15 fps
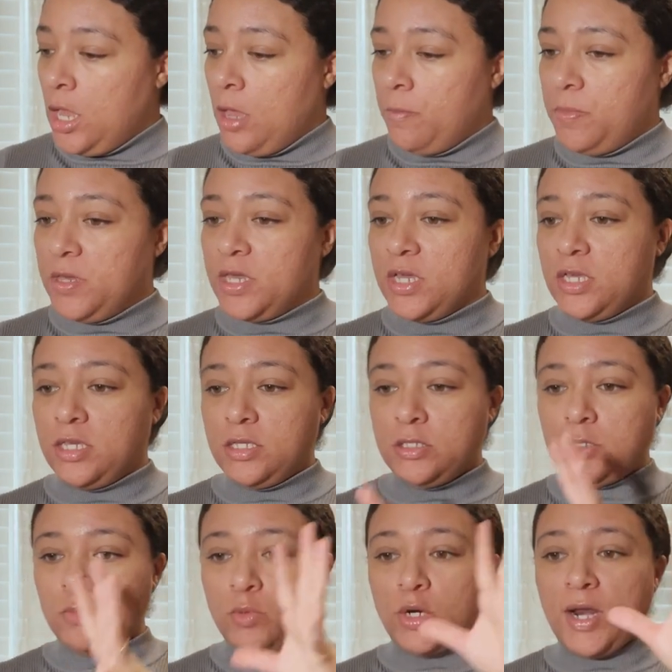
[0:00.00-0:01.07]

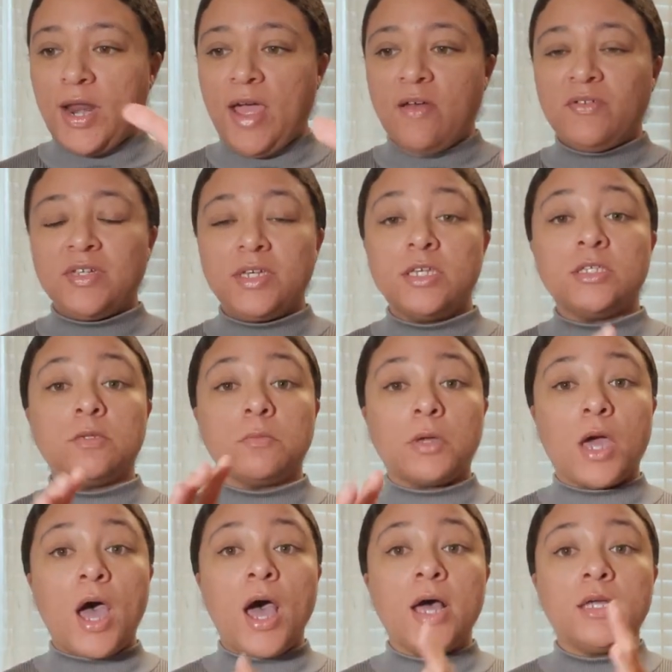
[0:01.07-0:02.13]
Because we're going to have to get some
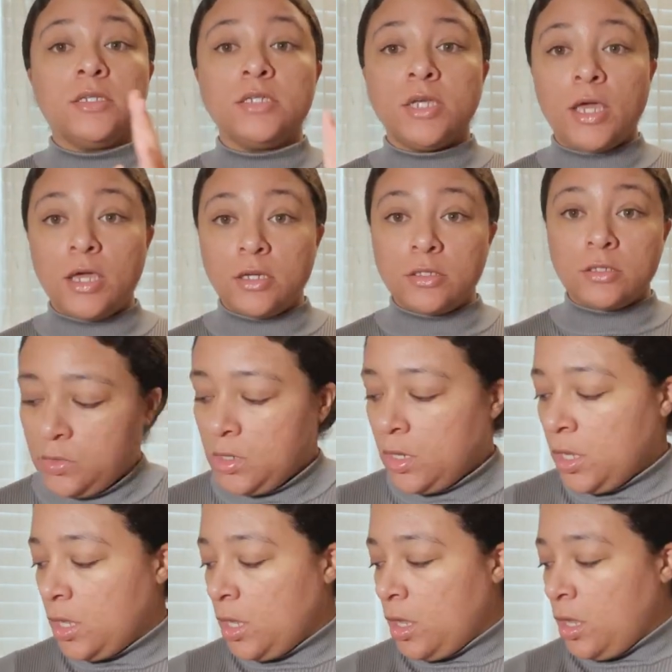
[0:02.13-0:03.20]
context
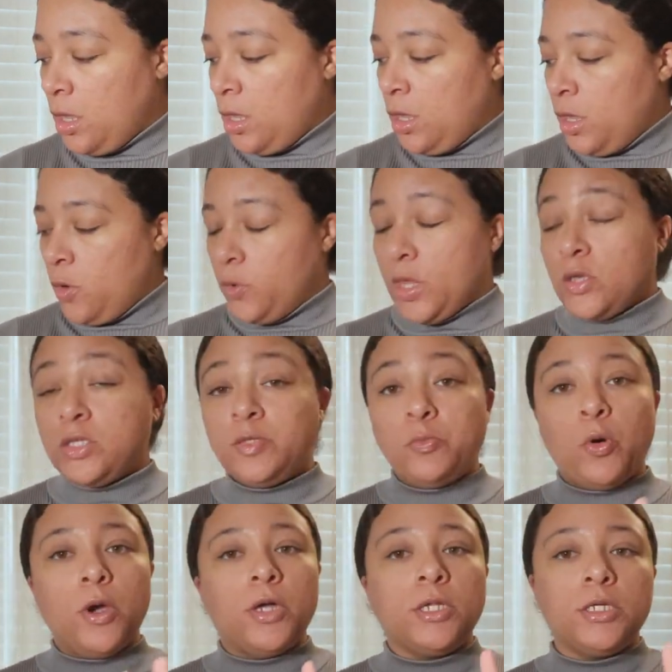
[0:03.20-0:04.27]
without
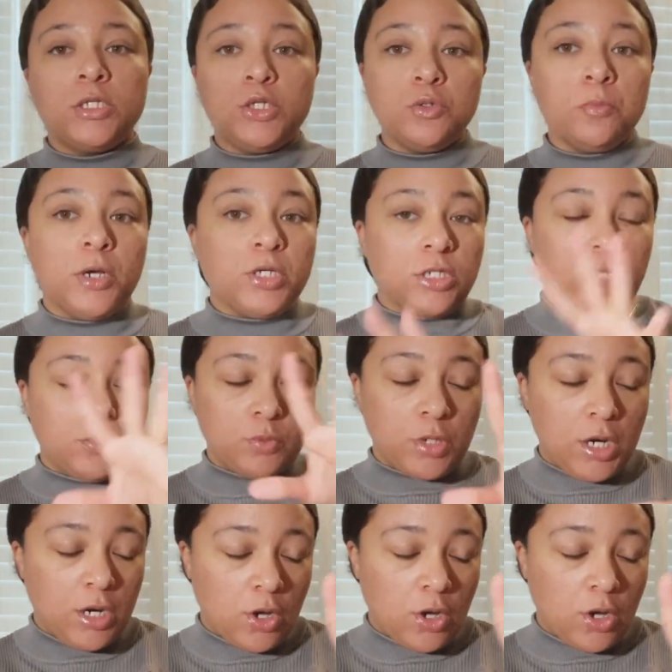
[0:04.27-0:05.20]
spoiling too much because we're going to